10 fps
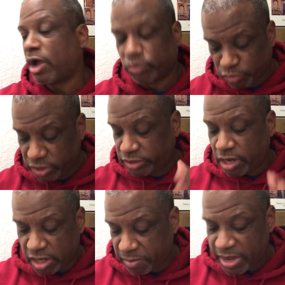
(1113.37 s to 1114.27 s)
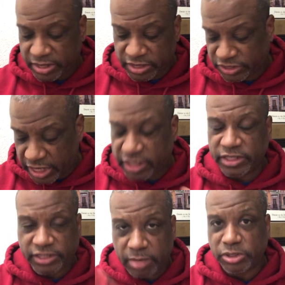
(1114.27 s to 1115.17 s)
I was really talking about this
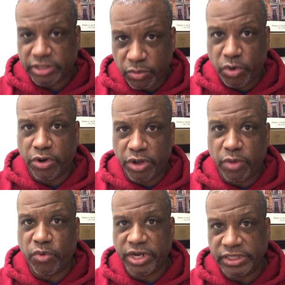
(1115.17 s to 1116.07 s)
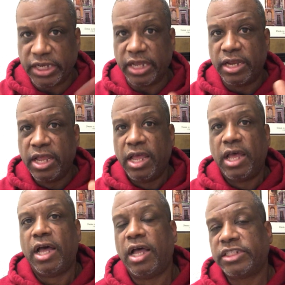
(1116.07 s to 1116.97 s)
second subject that we are on where he's saying,
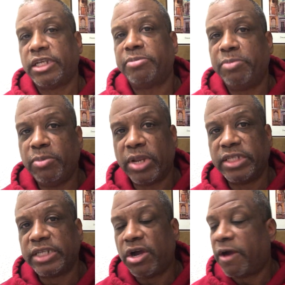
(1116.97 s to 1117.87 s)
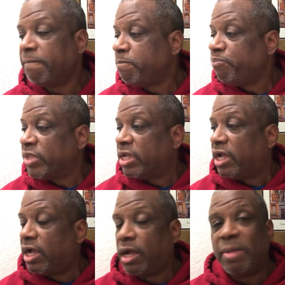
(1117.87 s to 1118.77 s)
uh, accepting people as they are.
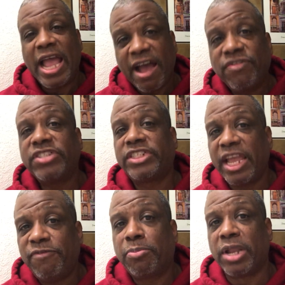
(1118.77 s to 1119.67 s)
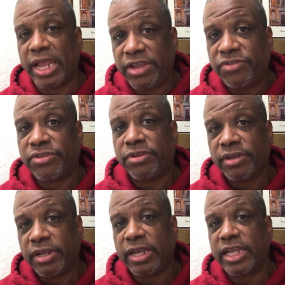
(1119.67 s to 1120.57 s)
Um, have the safe place,
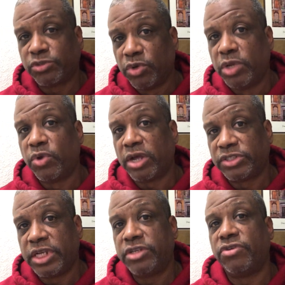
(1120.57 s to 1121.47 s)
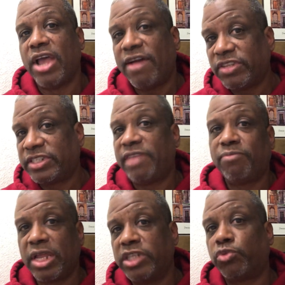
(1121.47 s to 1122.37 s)
and that's really what I was getting to. Have the safe
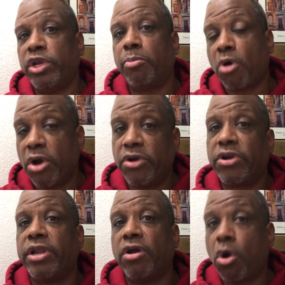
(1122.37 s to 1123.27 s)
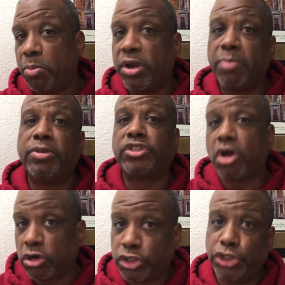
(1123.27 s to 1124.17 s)
place where your partner can open up and
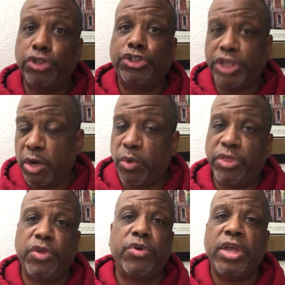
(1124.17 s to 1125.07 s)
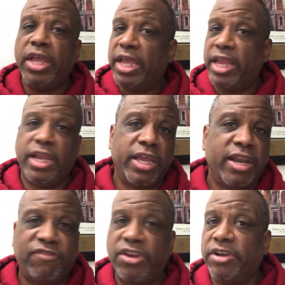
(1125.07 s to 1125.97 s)
talk to you, share with you. And again,
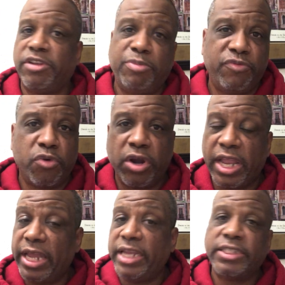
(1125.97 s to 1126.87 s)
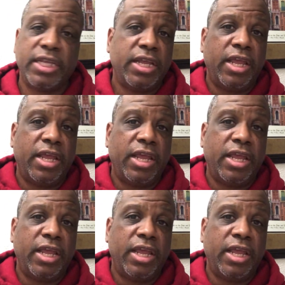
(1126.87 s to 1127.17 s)
I've shared this before, ladies.